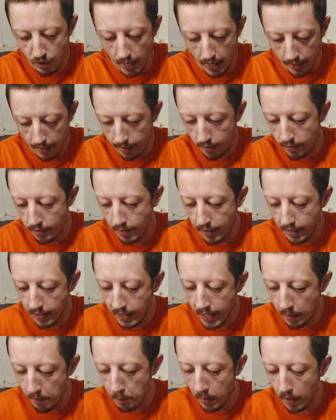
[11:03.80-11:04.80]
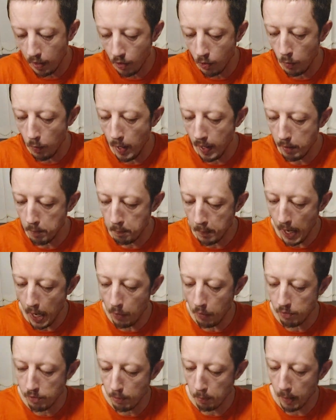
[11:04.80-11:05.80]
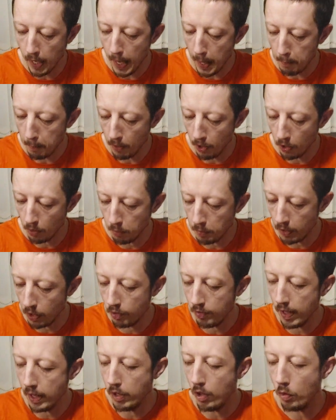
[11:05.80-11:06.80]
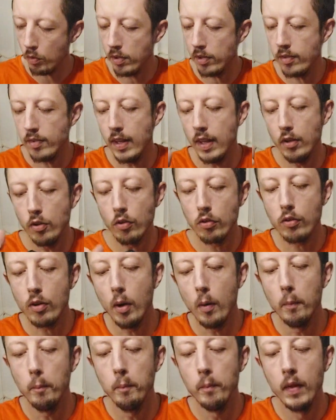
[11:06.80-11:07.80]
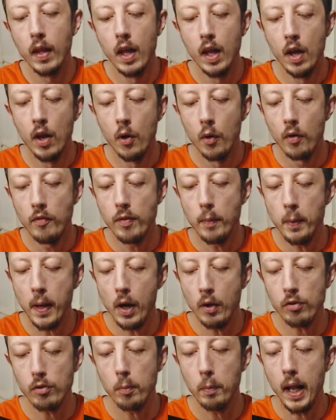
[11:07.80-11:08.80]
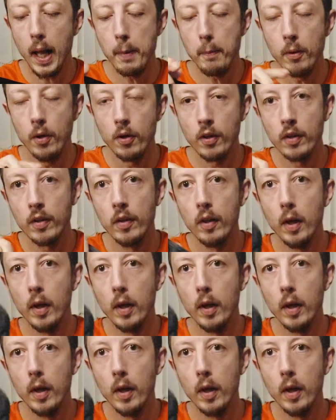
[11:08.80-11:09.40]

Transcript: check is, did they give me the correct power supply plug? Because I noticed it does come with a power supply plug.